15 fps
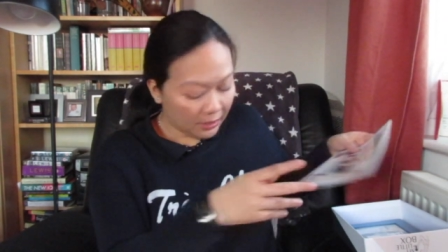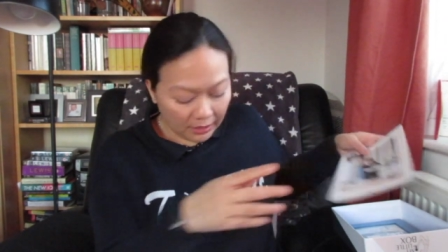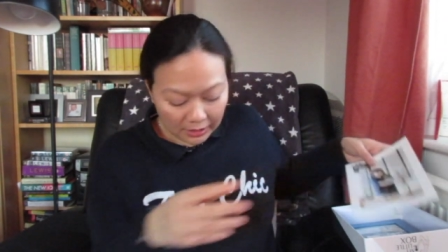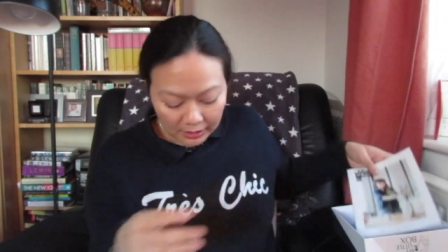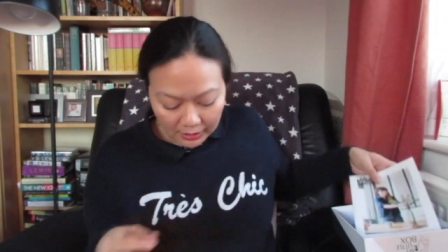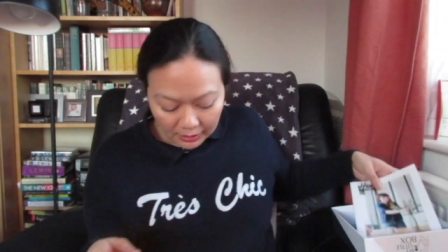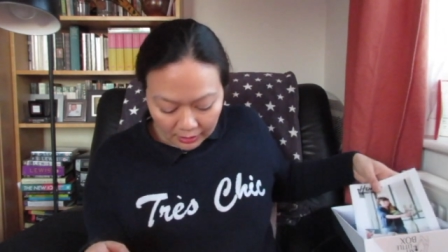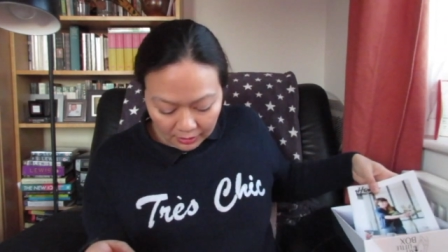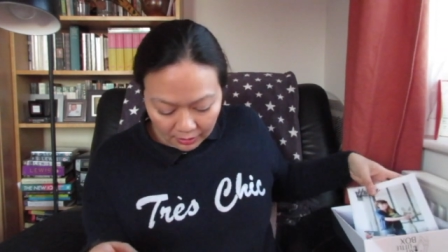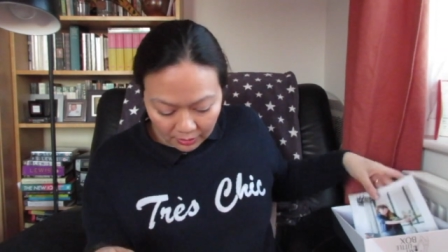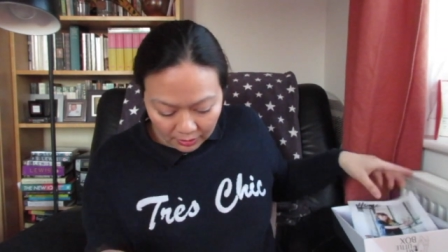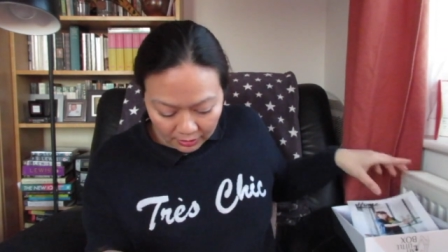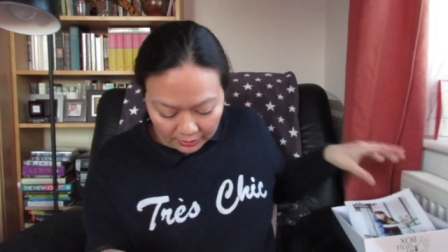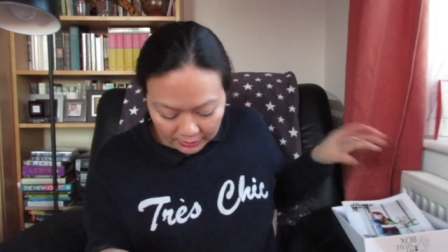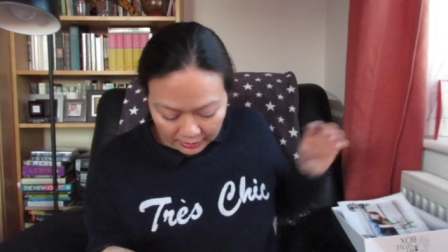And
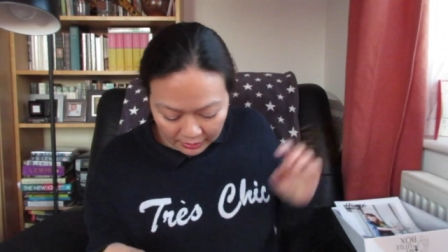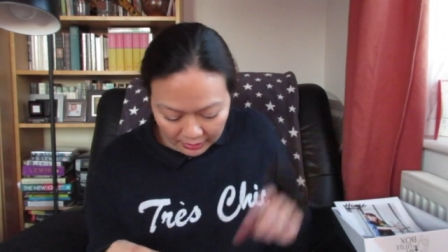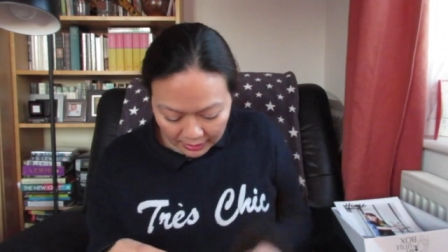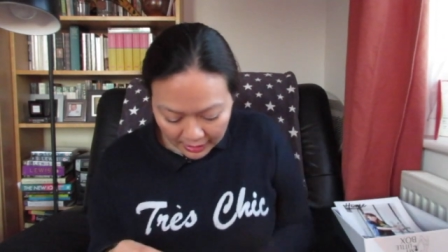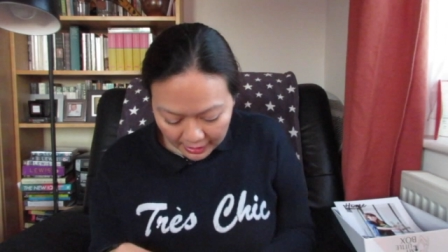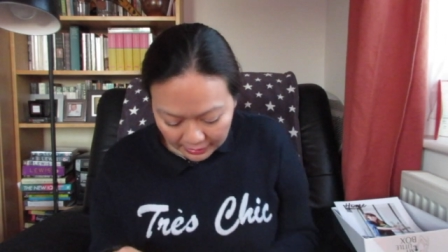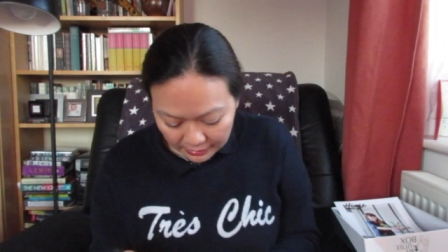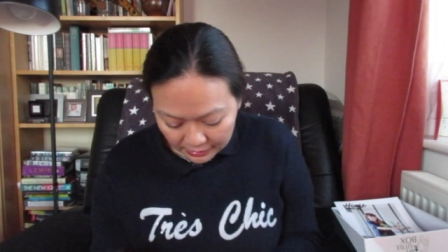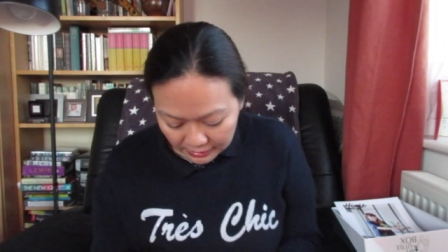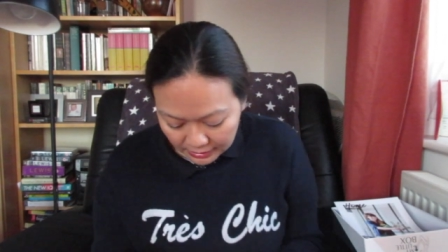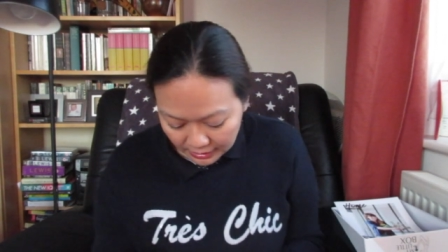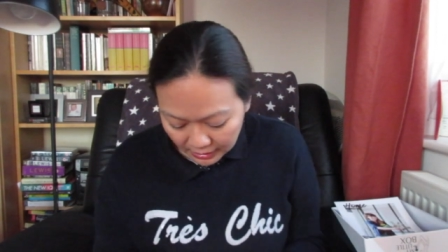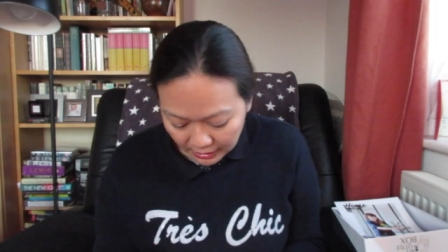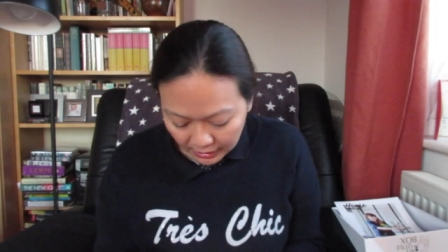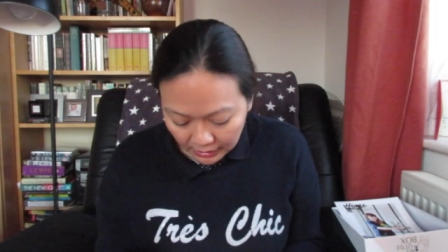the next
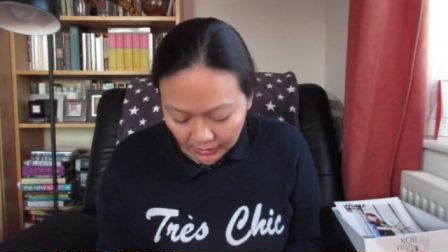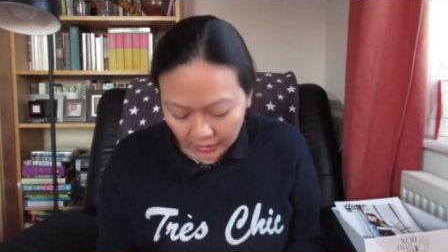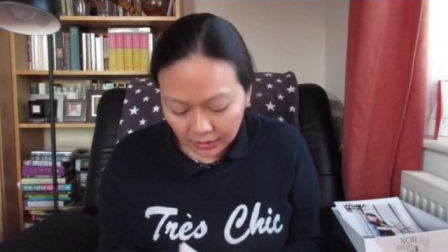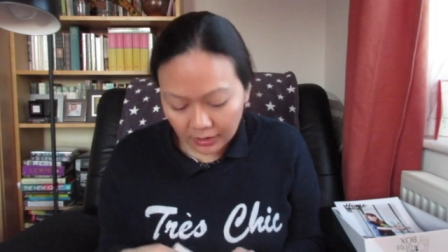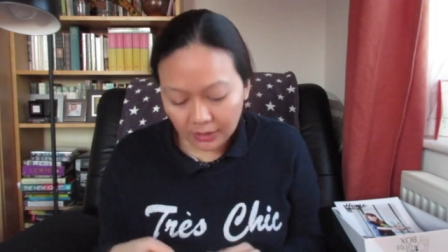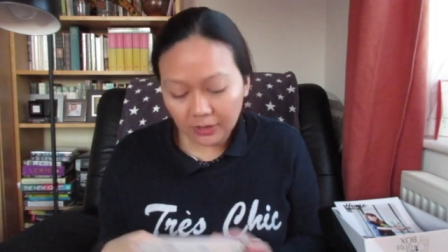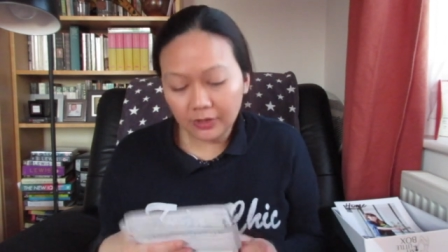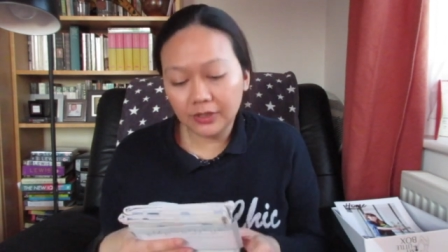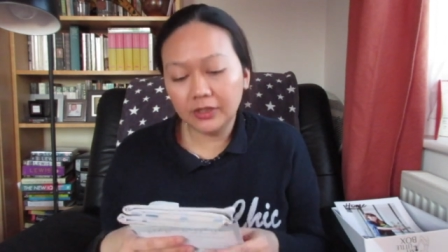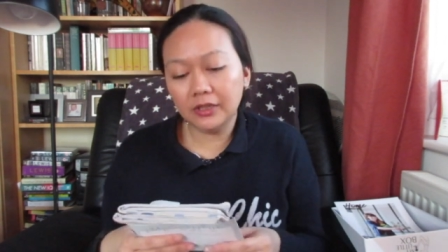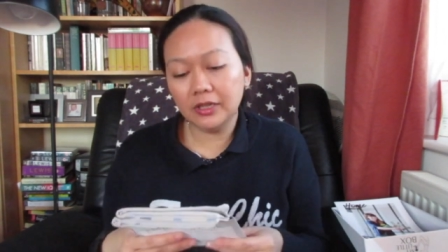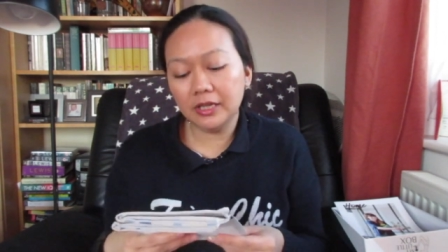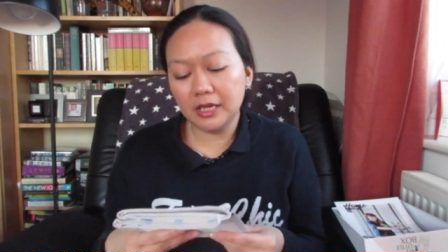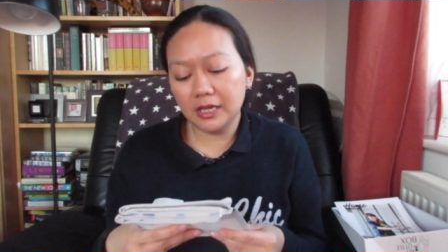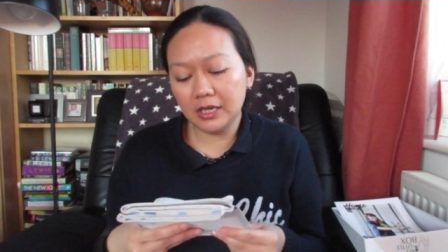thing
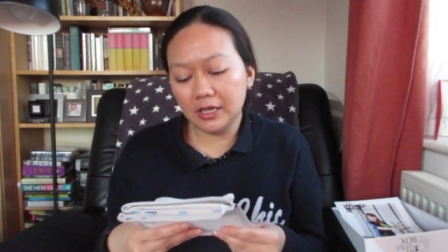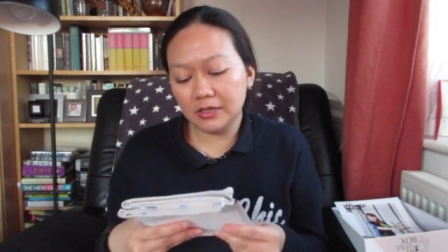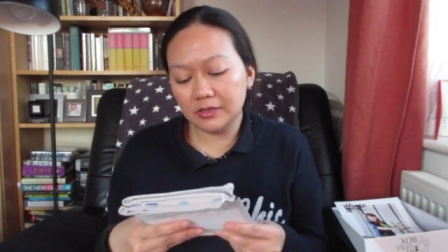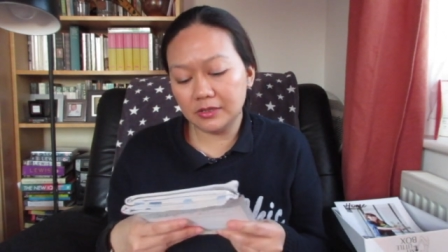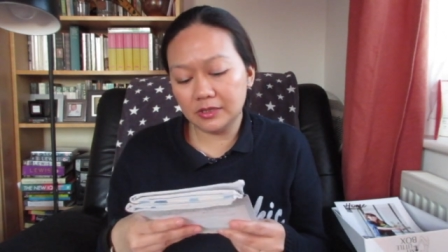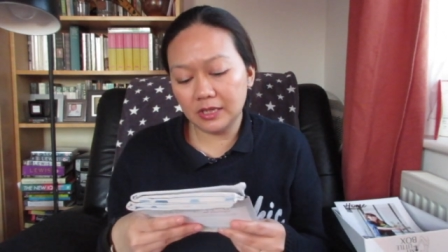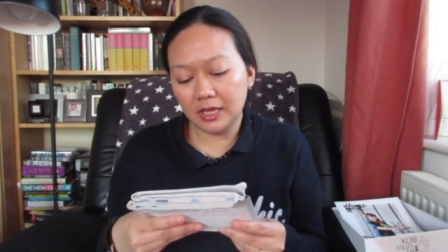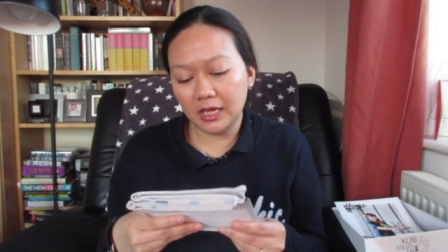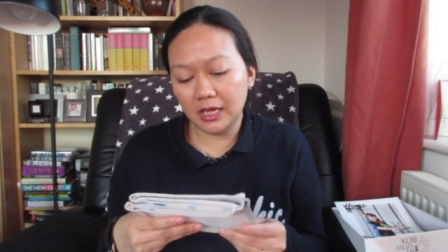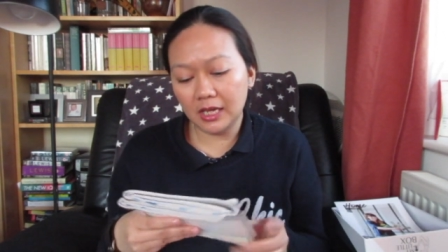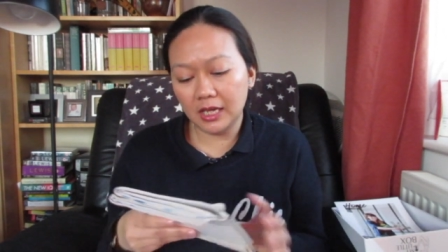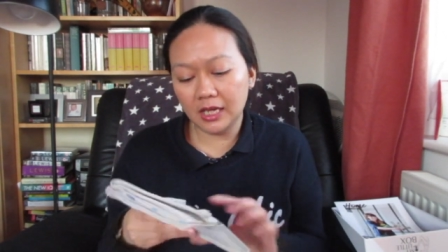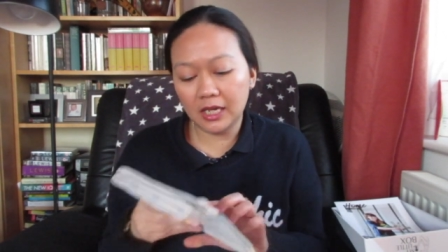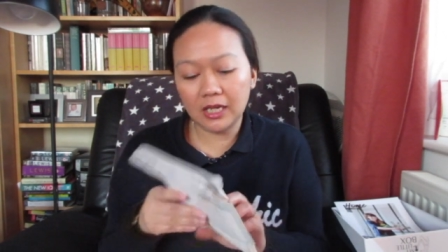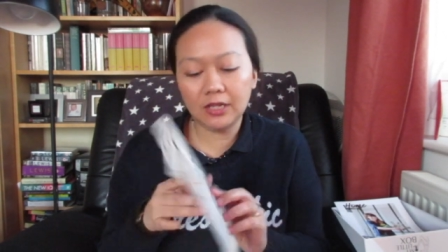is
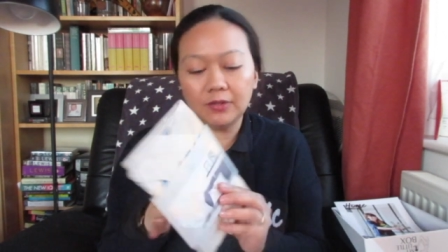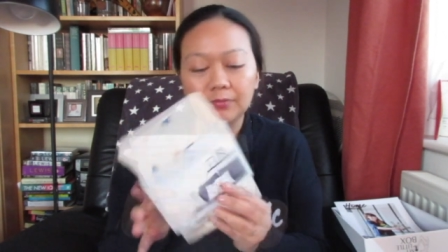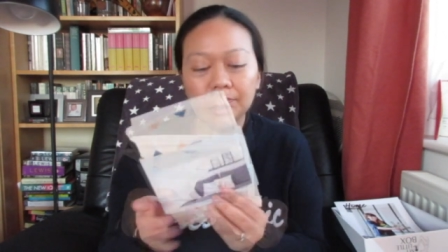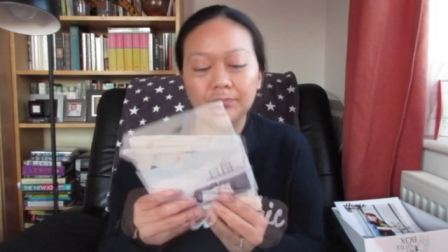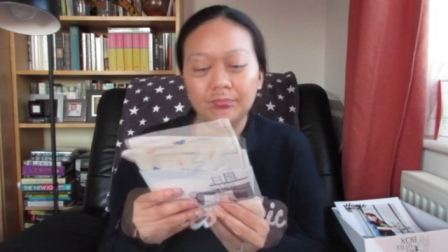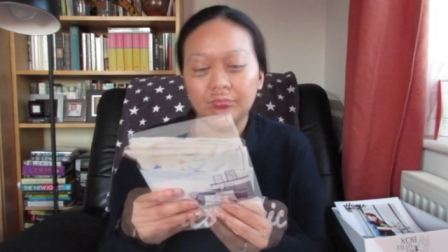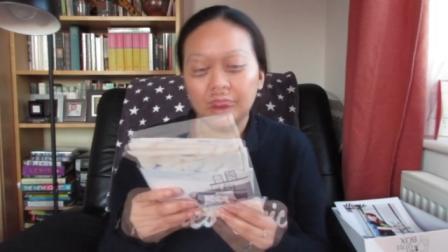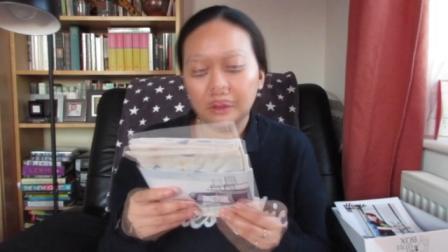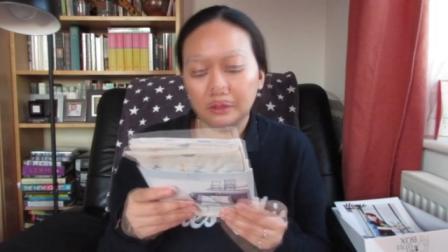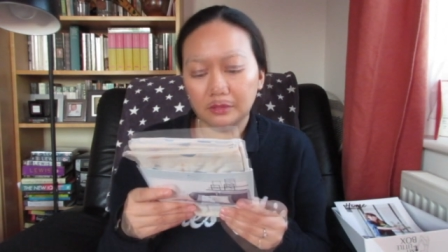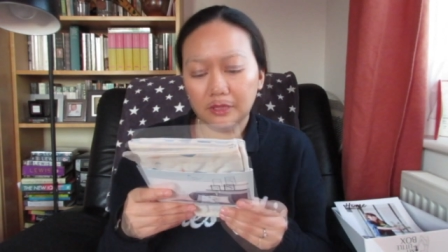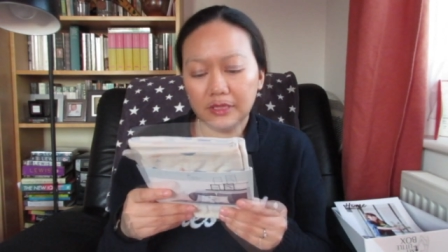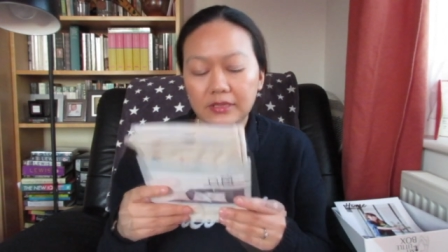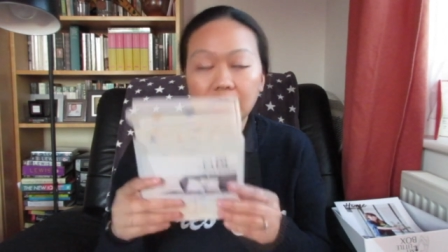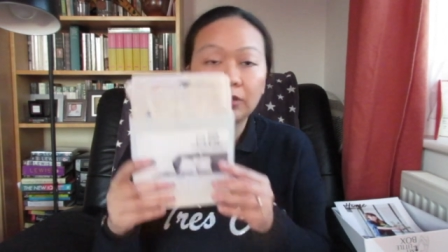
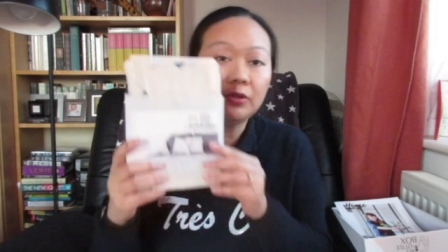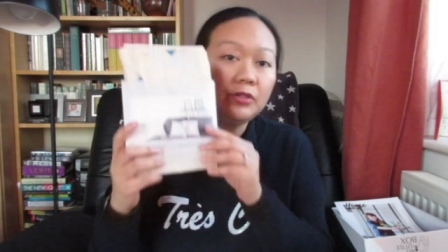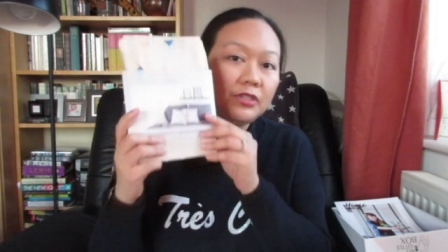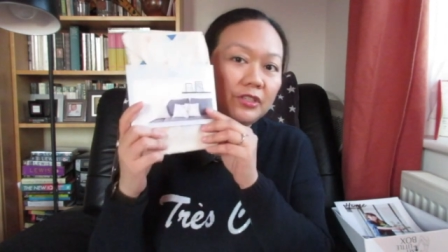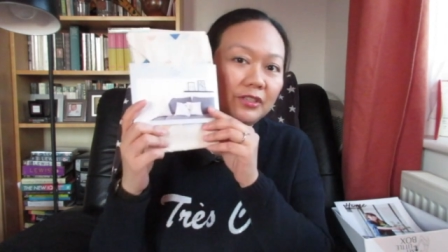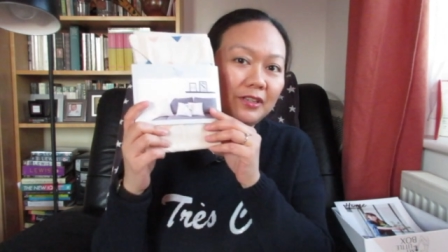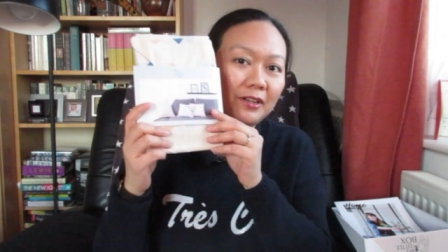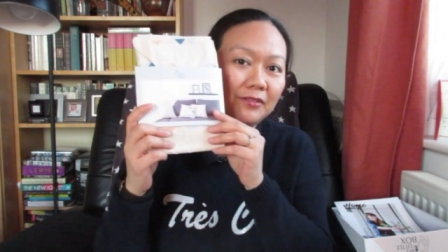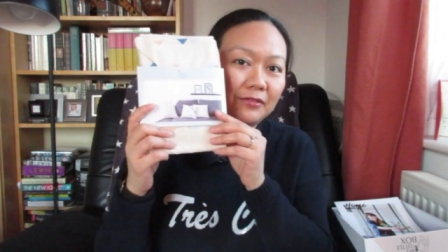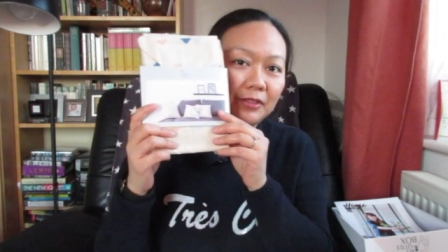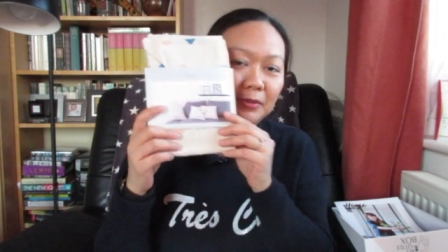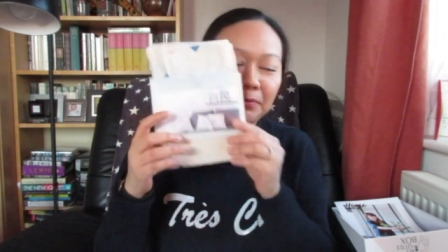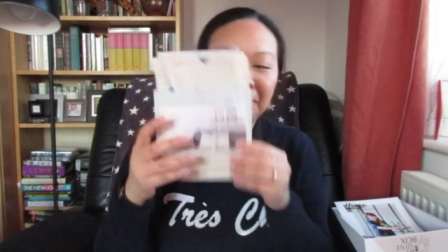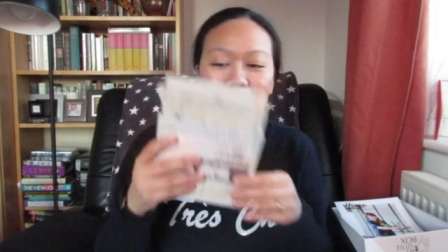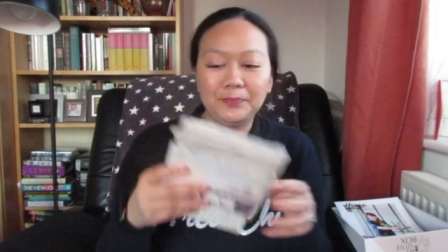it's a cushion
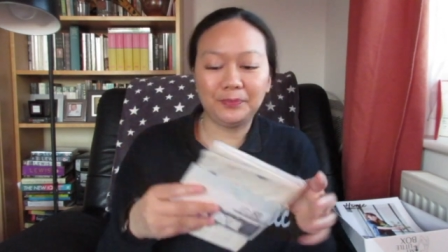cover.